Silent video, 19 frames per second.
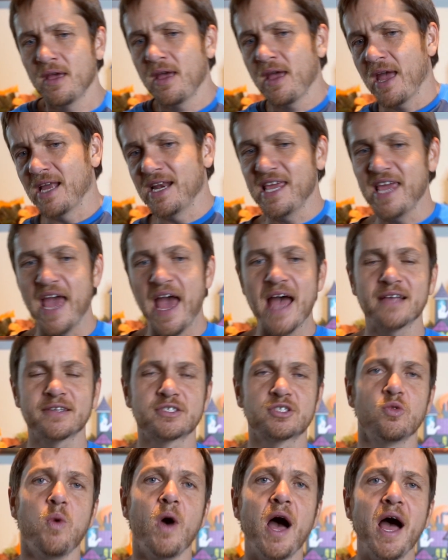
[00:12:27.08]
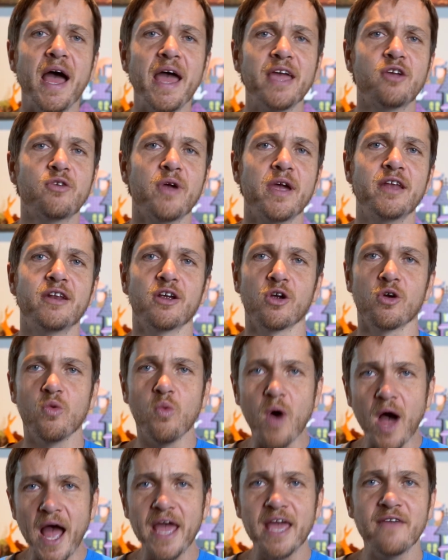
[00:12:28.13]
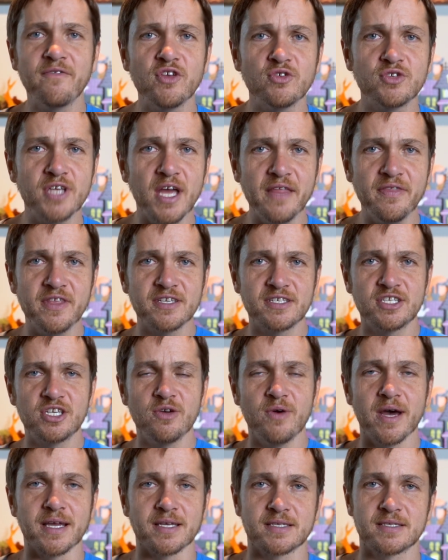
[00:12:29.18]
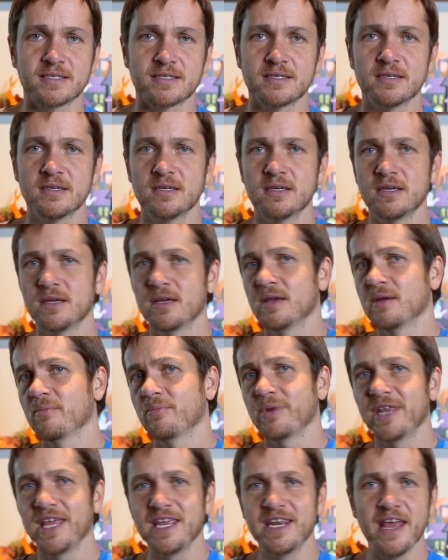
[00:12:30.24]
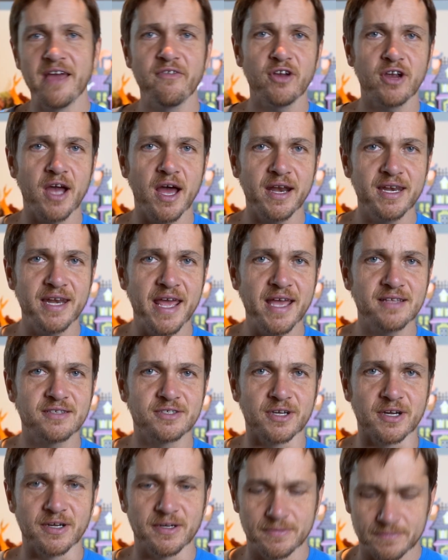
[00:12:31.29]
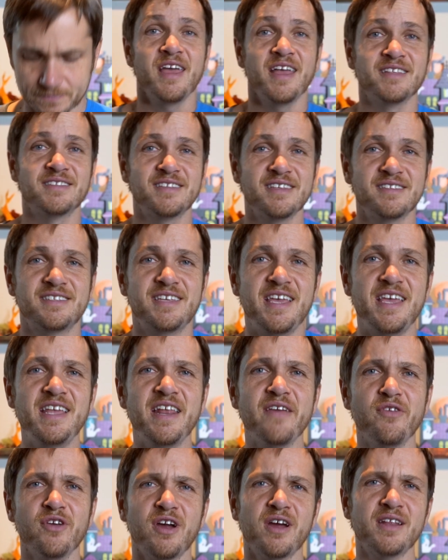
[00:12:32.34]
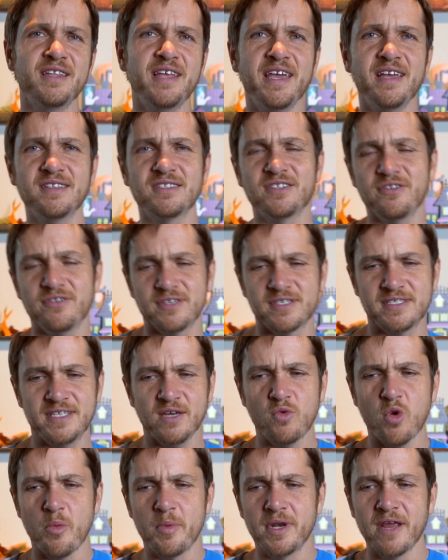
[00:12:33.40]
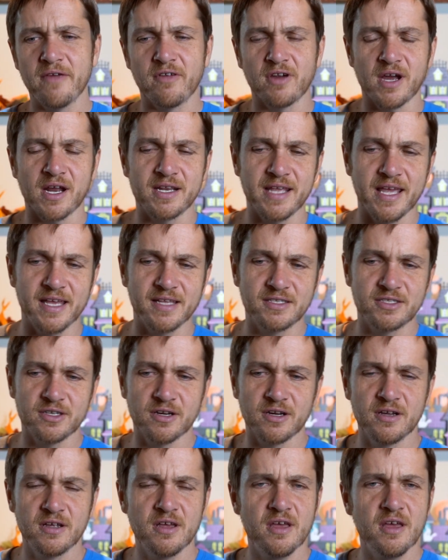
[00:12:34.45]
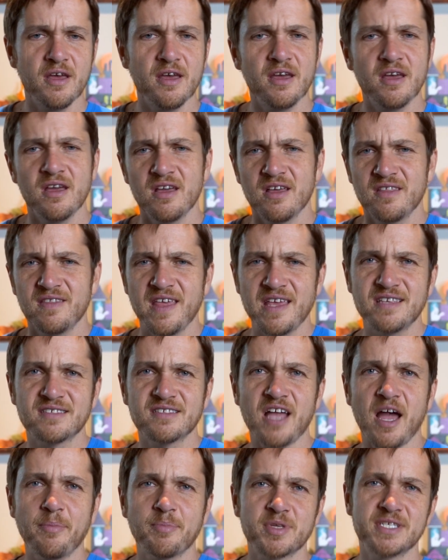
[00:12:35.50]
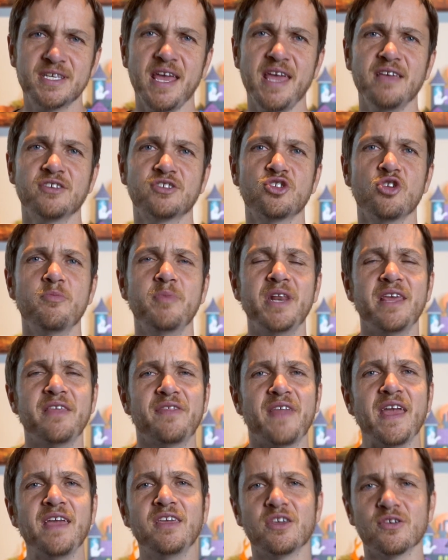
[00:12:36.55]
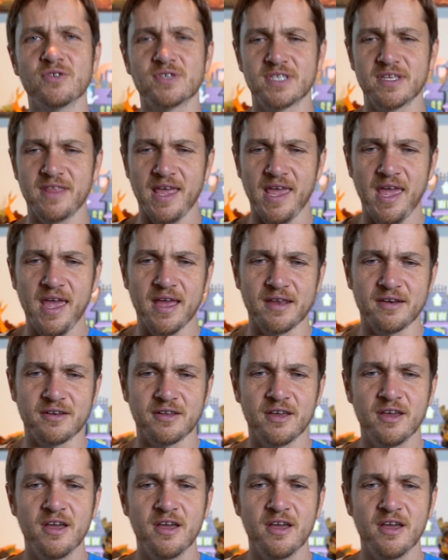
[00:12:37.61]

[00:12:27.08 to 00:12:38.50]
And he asked, "Why, Creator? Why have you done this to us?" But he never got an answer. And since he never got an answer and Stickwoman never got an answer, they stopped saying so many thank yous to the hand.